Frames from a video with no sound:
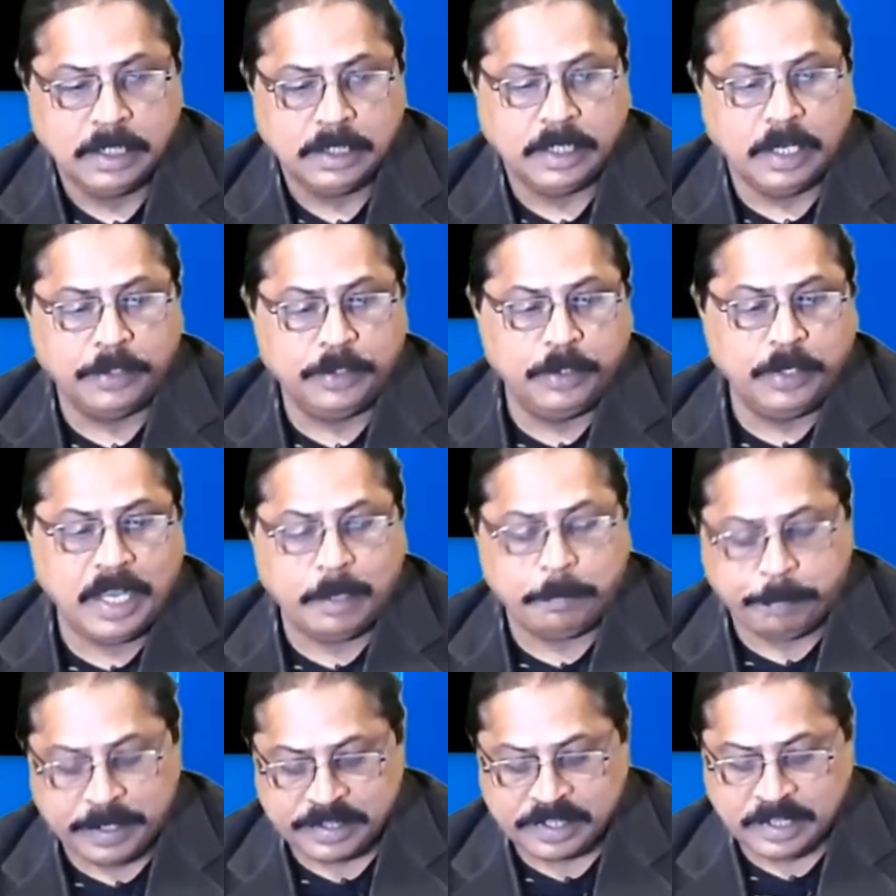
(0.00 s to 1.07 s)
Now you have
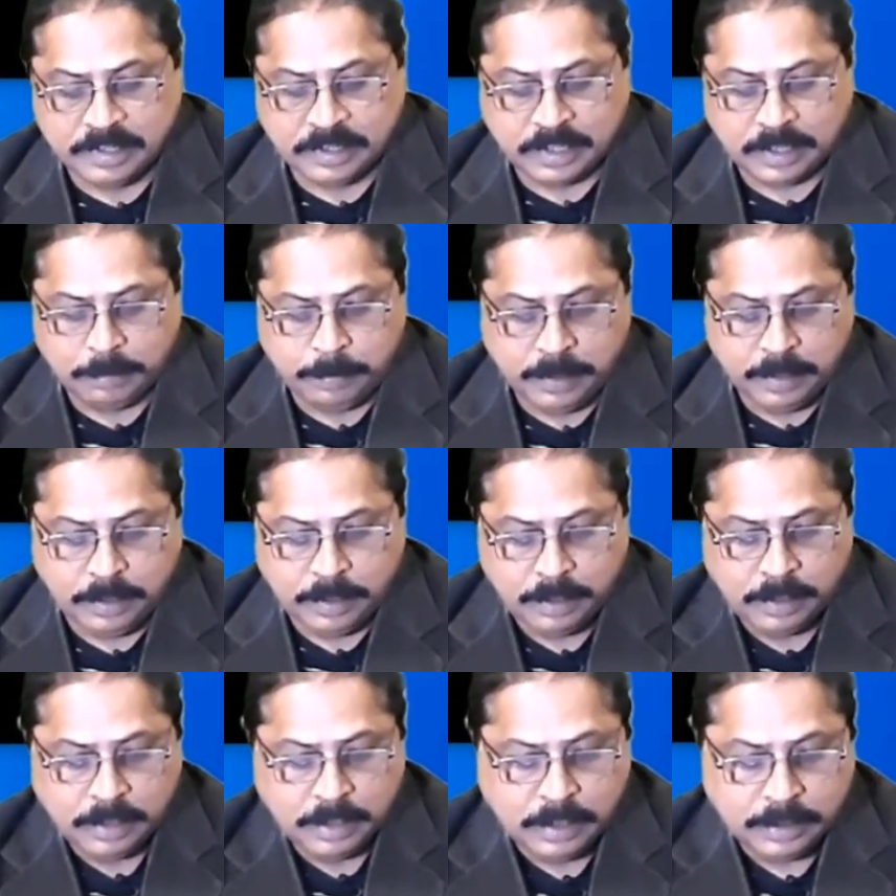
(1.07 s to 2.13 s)
person table.
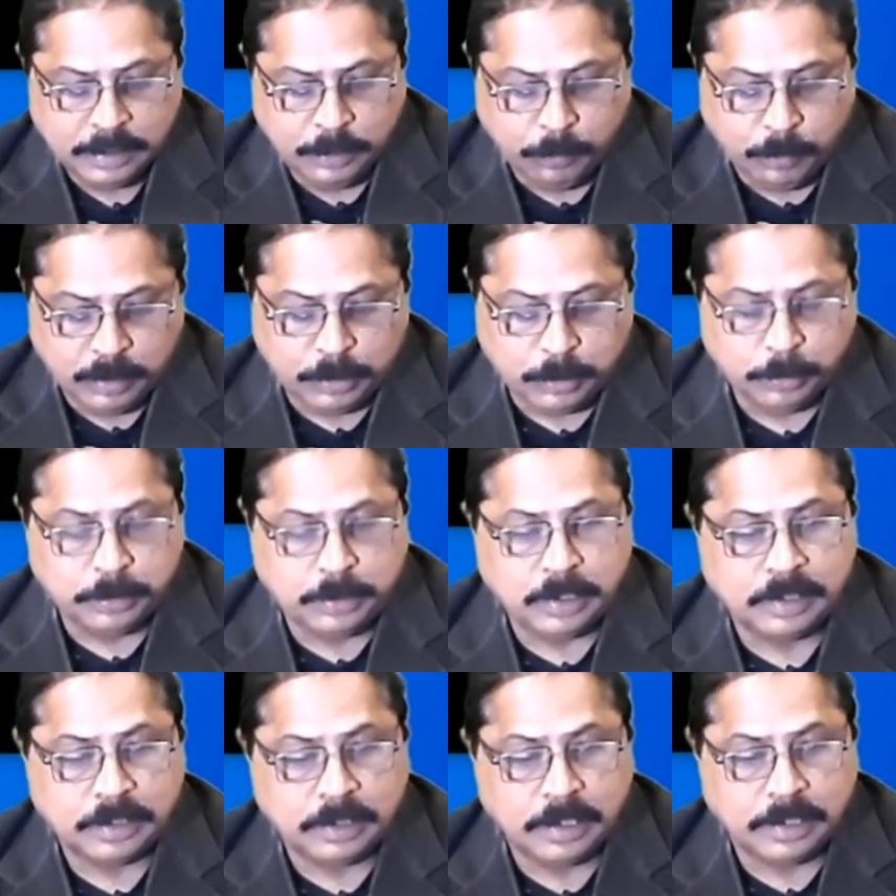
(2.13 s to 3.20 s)
You want to
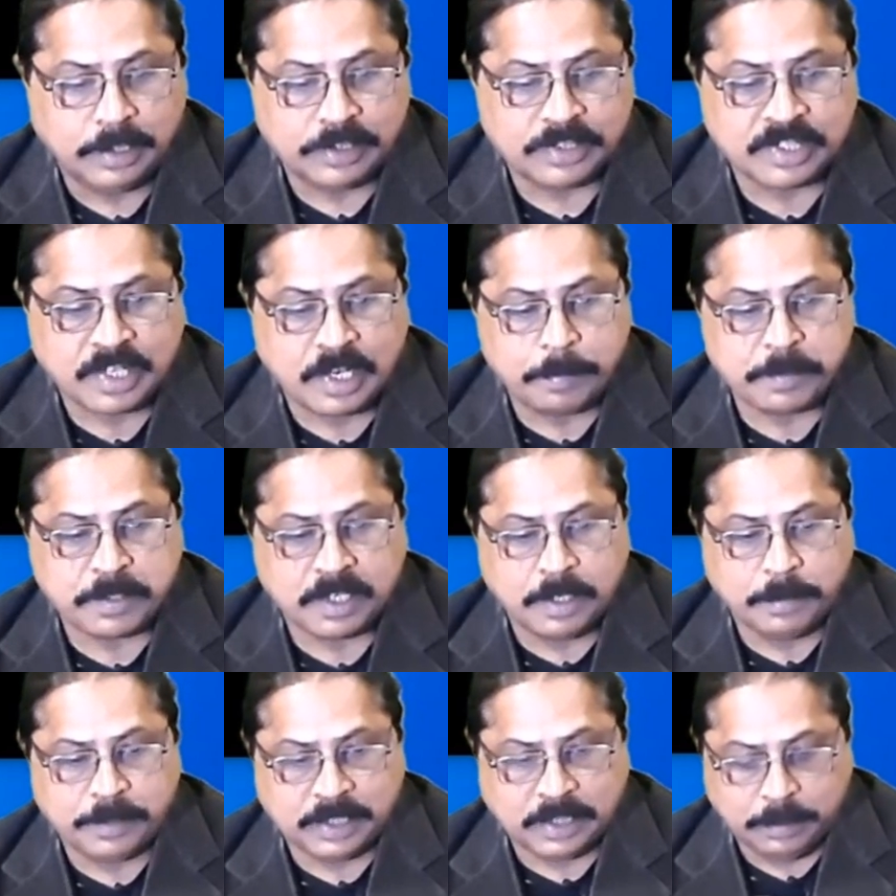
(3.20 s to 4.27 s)
do the description
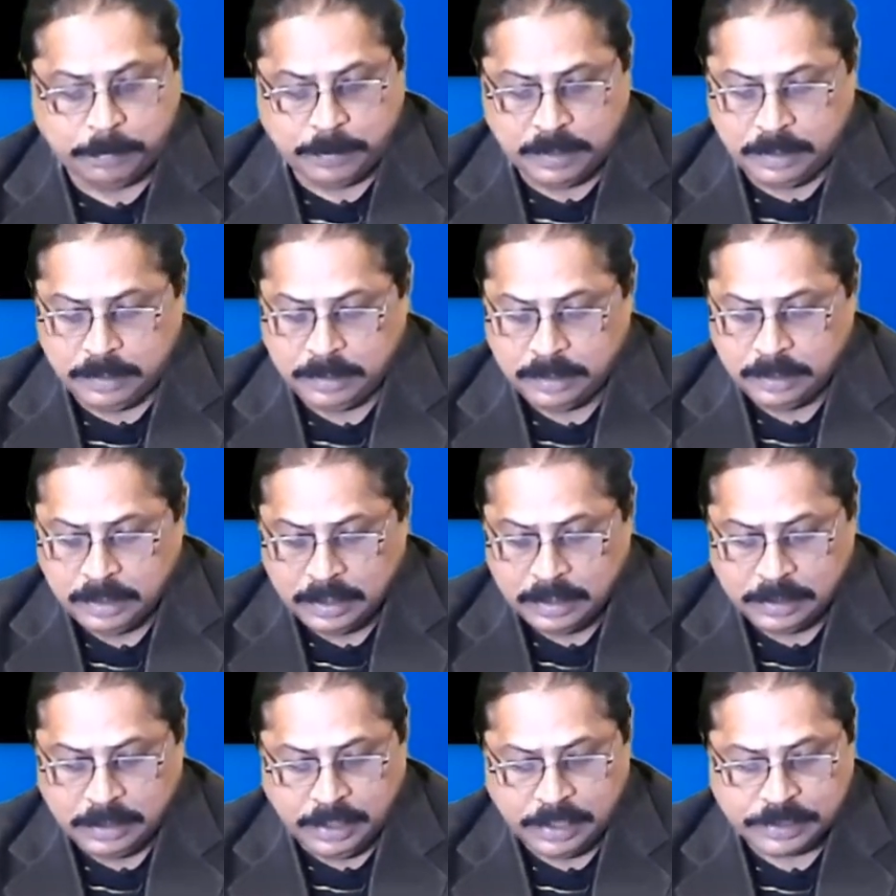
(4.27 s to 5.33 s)
of a table.
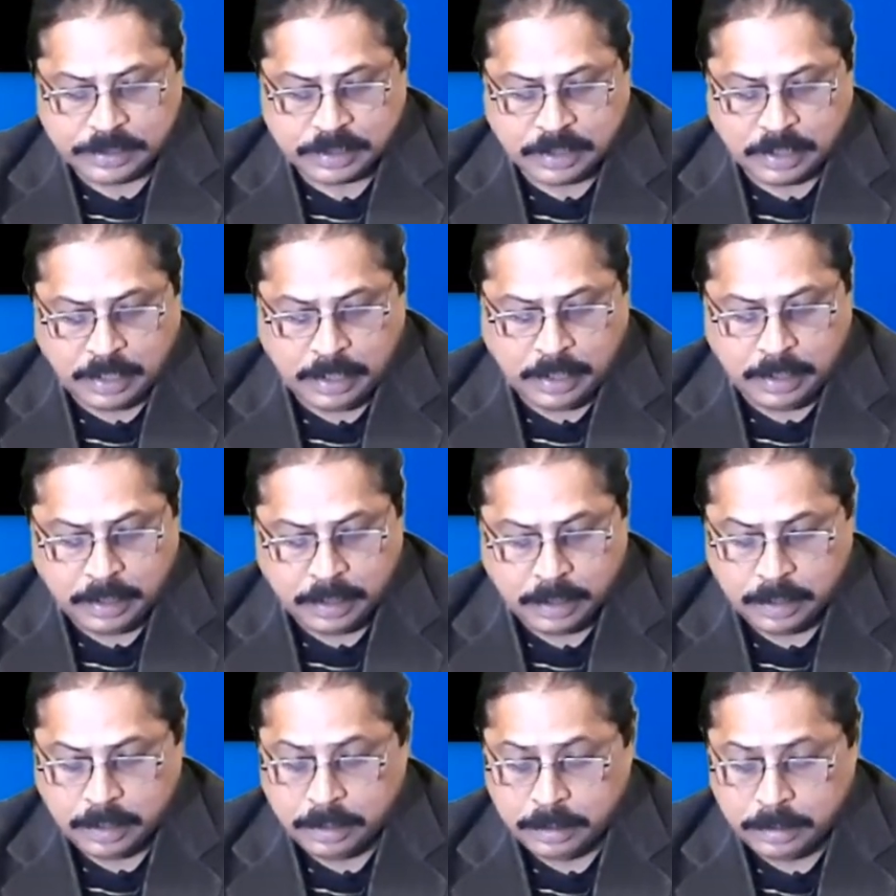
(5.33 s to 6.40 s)
Here see
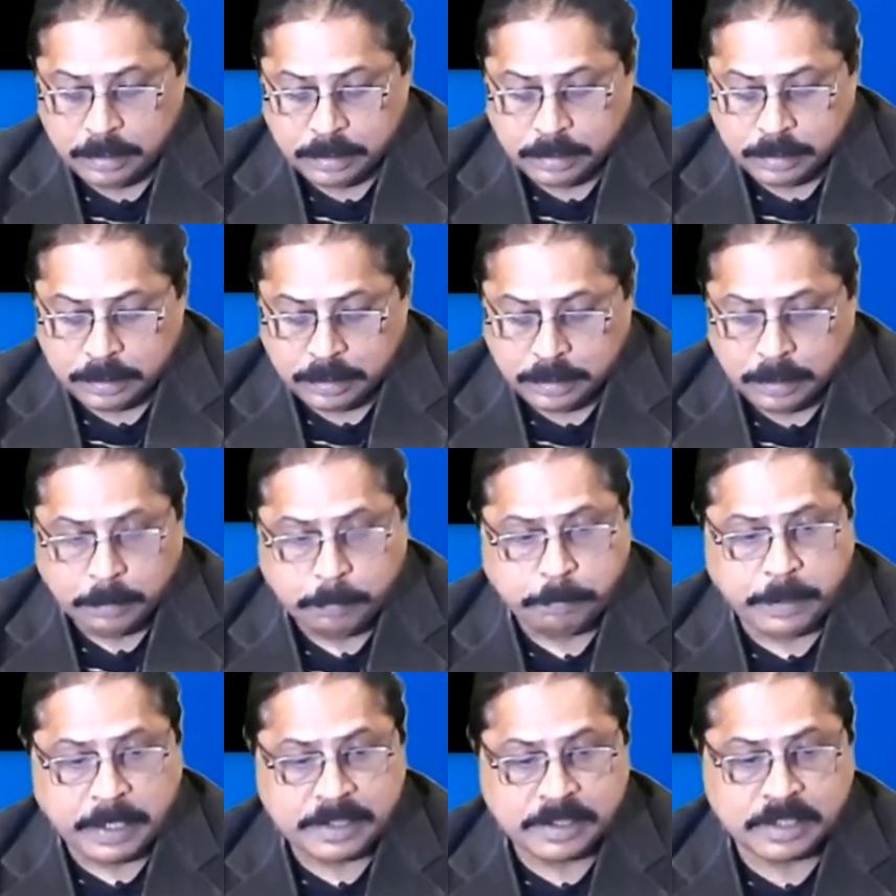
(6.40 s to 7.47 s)

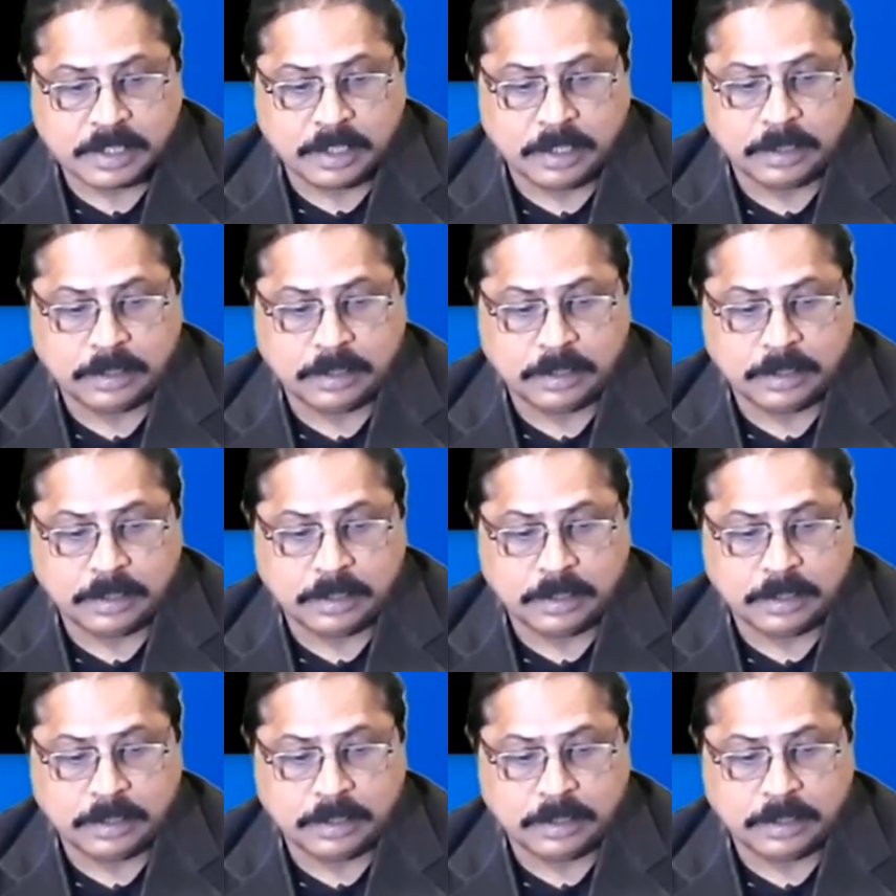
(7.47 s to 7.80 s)
person.